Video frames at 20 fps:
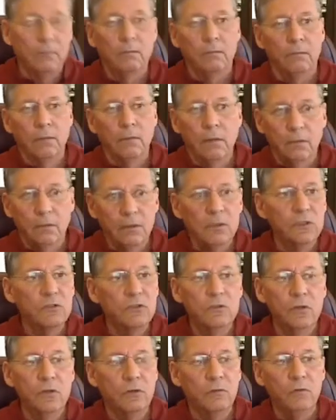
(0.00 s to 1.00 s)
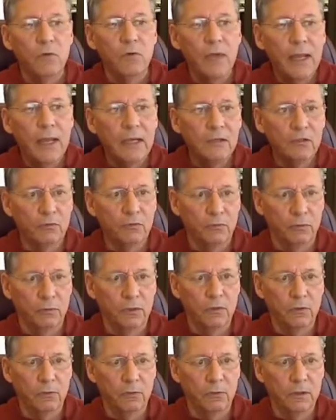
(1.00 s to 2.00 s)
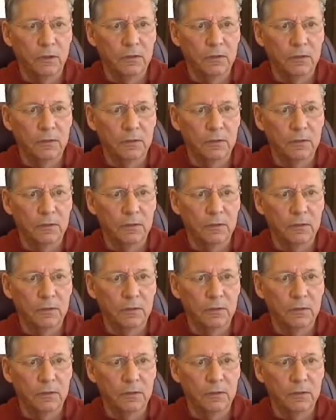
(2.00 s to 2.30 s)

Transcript: There is no natural order.